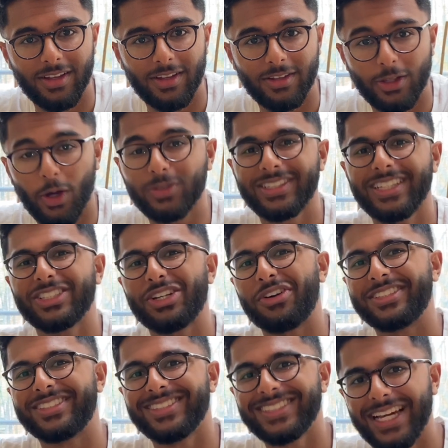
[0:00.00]
Those things are
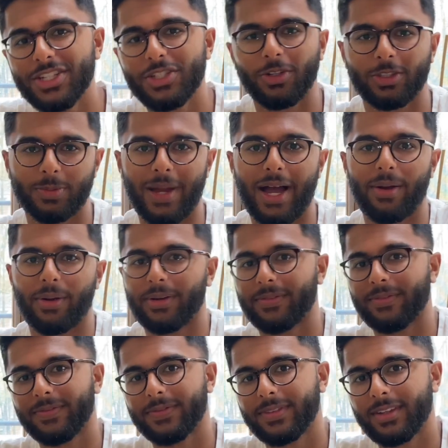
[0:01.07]
essential to power,
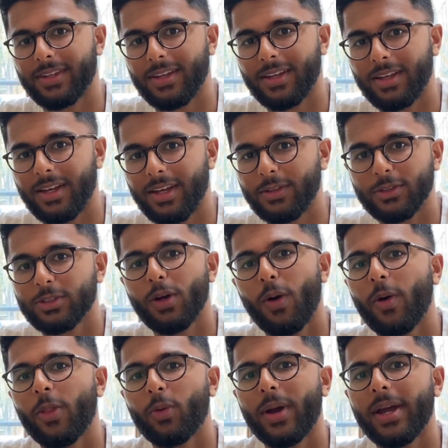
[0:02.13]
and there's no
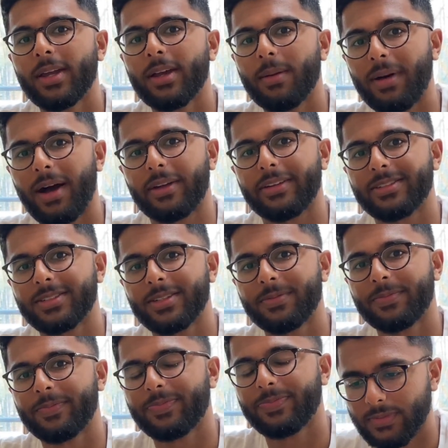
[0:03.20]
other way about it.
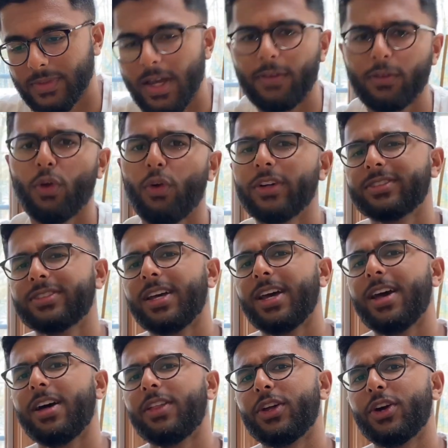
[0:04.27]
Of course,
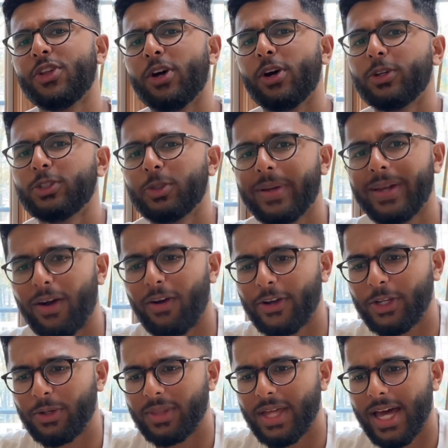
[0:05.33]
there are those who may
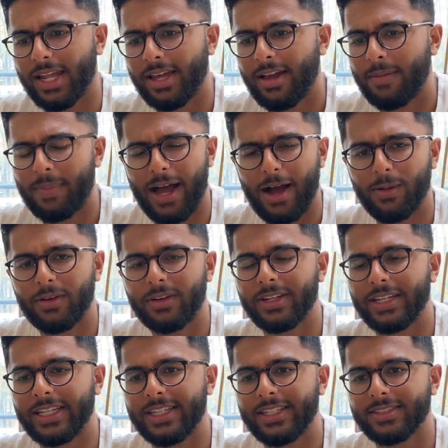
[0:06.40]
argue that power
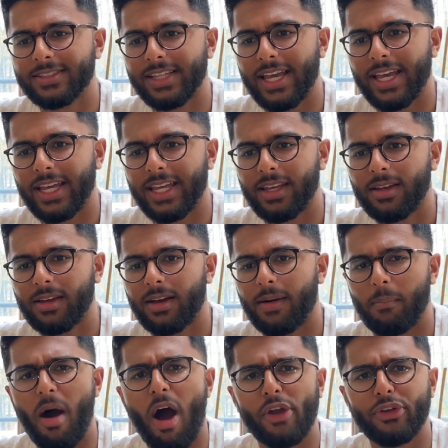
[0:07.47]
is a
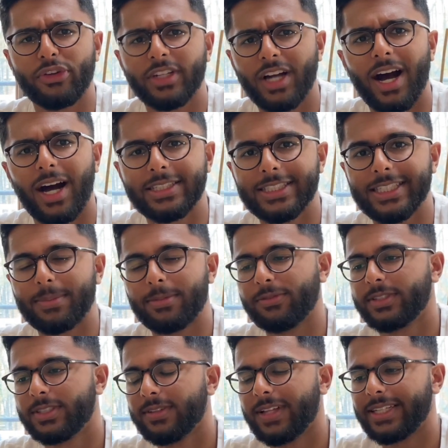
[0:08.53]
modern concept of
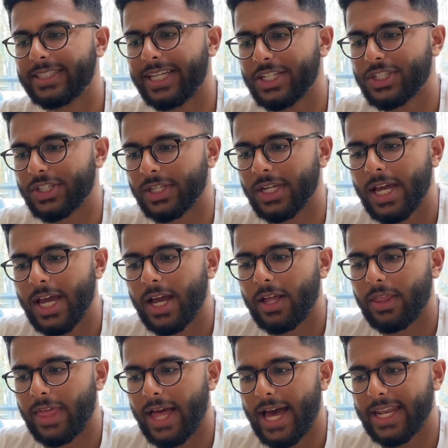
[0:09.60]
civilization
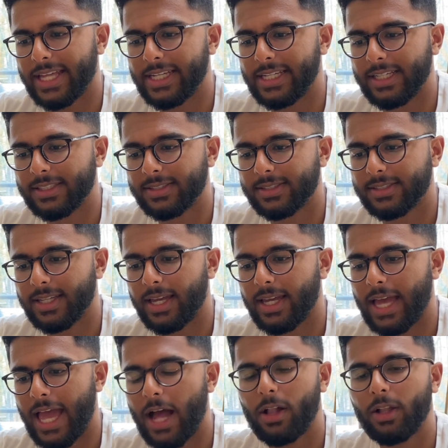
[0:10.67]
that is
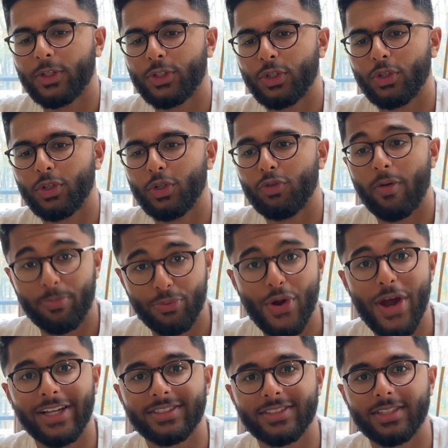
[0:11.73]
held to
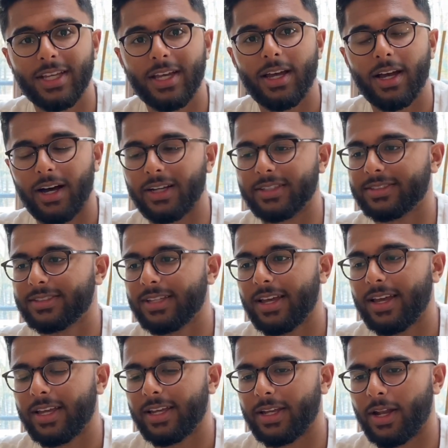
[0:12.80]
repress us.
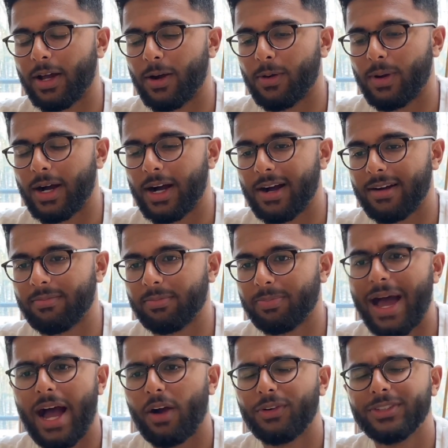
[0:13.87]

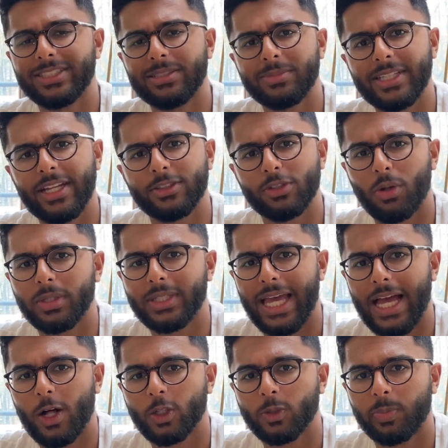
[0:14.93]
Power is something that is only
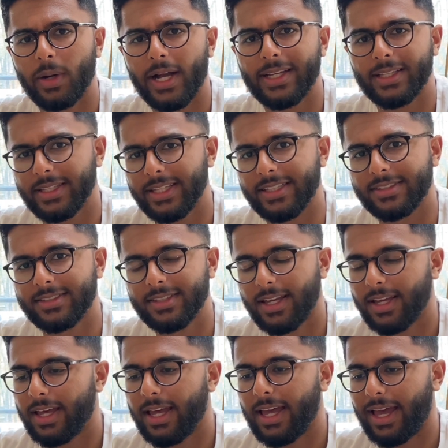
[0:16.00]
held by elites.
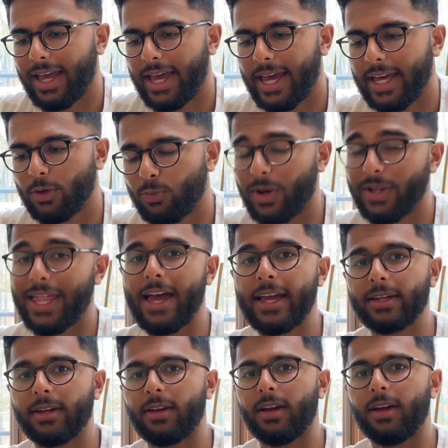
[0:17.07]
And while
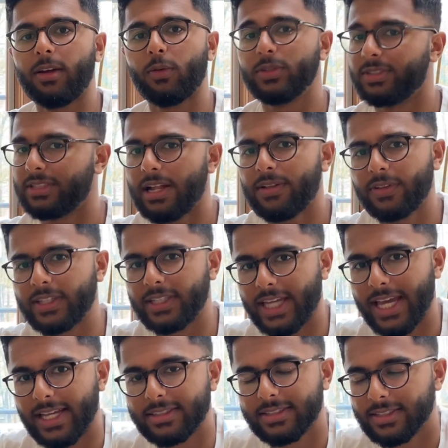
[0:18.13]
that was definitely the
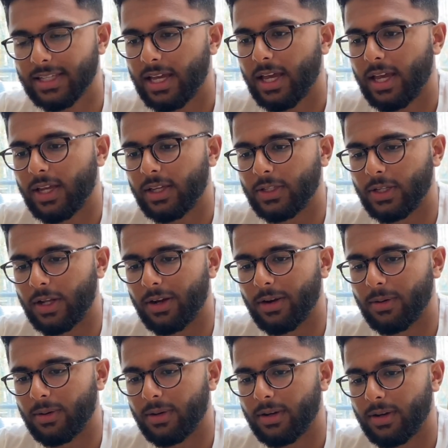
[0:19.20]
case,
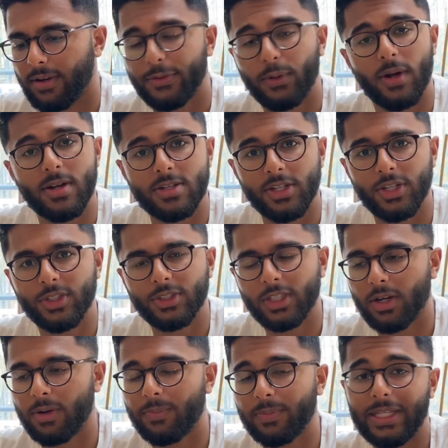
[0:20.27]
a few hundred years
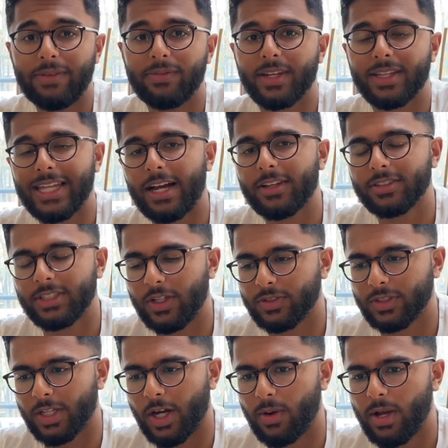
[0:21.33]
ago, even 1,000 years
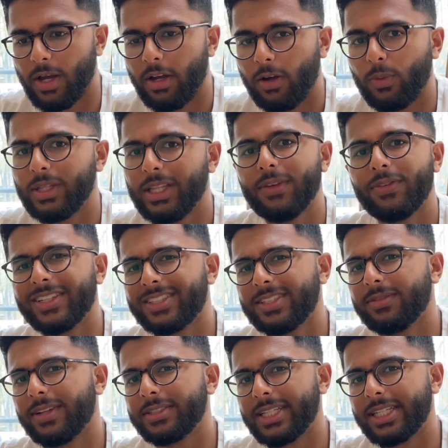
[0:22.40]
ago, we live in a
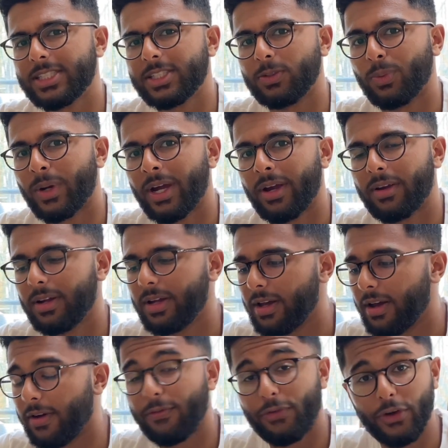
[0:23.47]
civilization where,
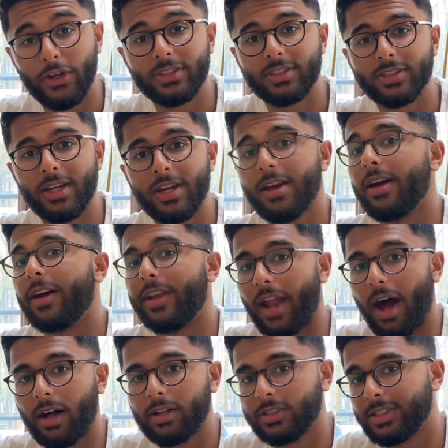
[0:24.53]
first,
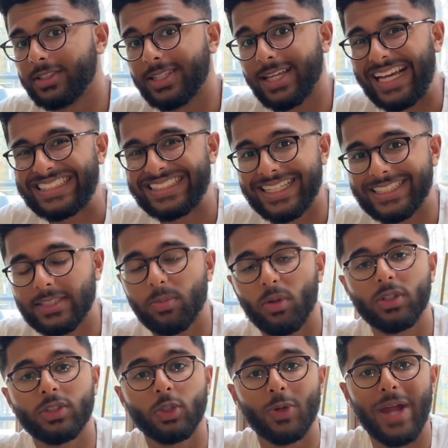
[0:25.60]
knowledge is accessible
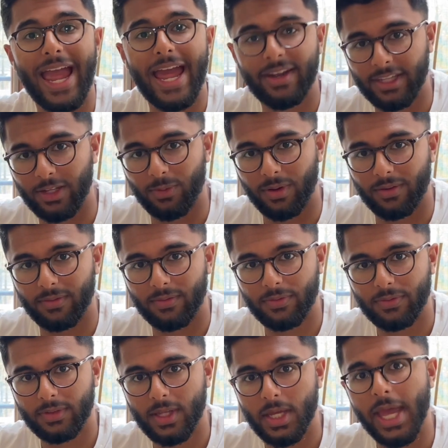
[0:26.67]
to anyone.
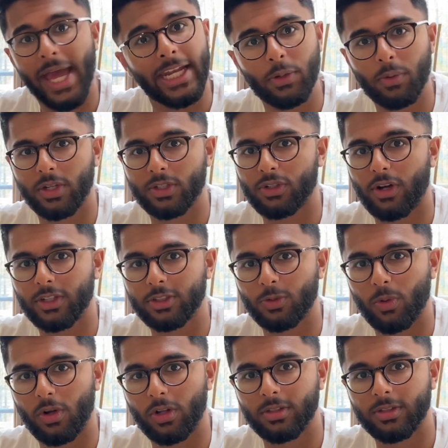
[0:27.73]
Anyone across the
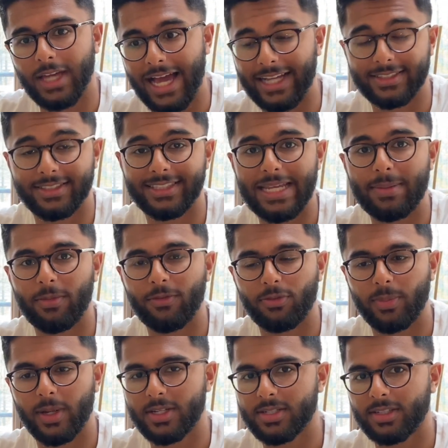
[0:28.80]
world has the same
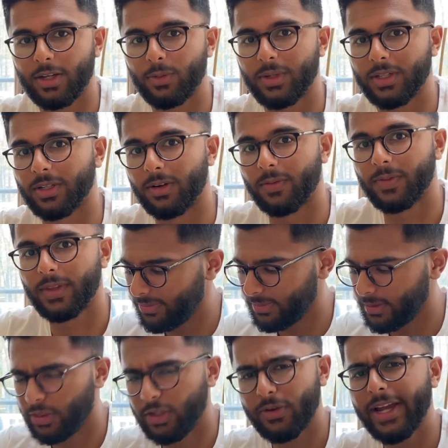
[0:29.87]
information that we do.
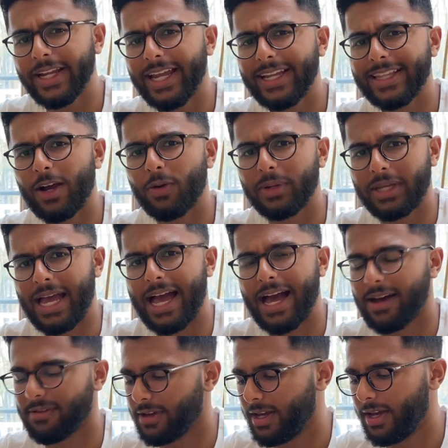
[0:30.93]
The ranking that we
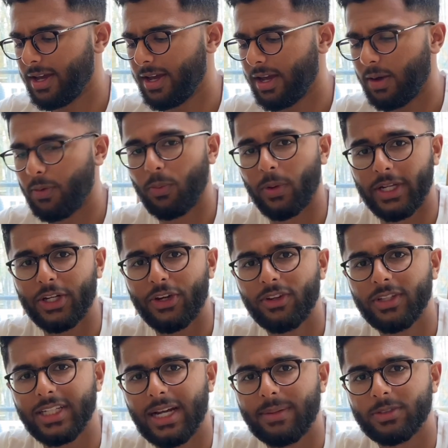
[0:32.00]
have when it
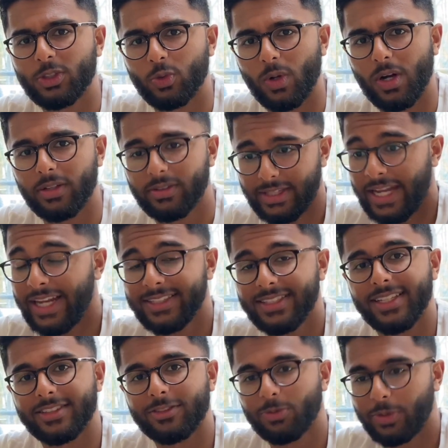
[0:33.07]
currently comes to wealth, that
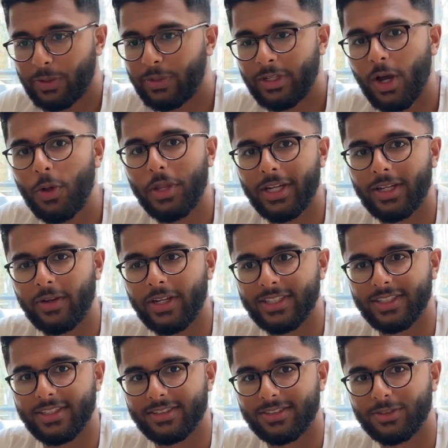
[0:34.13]
exists. We know that it
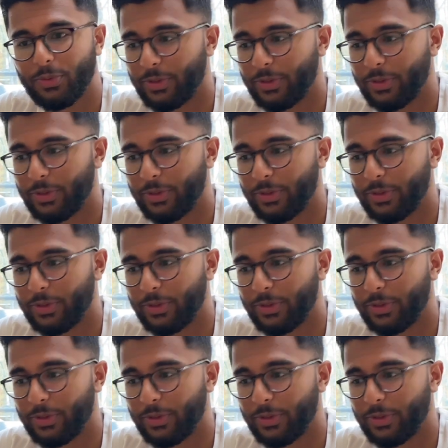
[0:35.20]
exists.